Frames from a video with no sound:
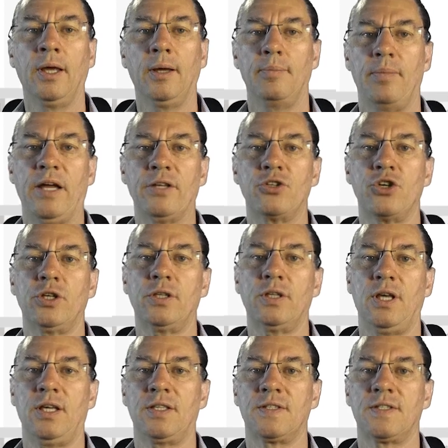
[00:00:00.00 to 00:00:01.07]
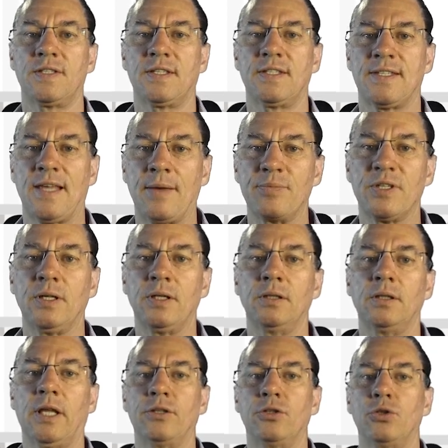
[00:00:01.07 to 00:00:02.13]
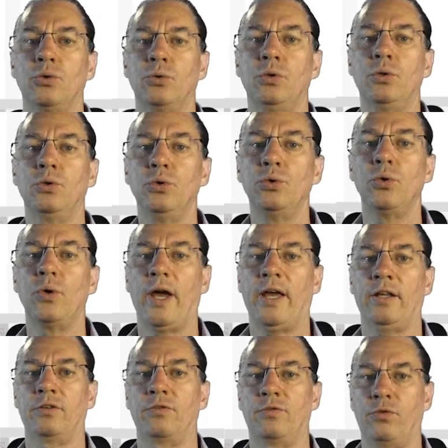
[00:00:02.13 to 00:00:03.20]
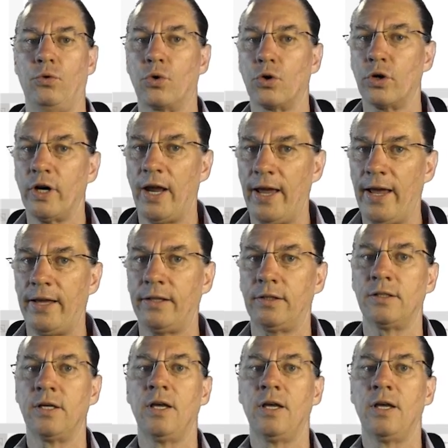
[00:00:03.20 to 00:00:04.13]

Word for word: Budget, it's something that you do at forehead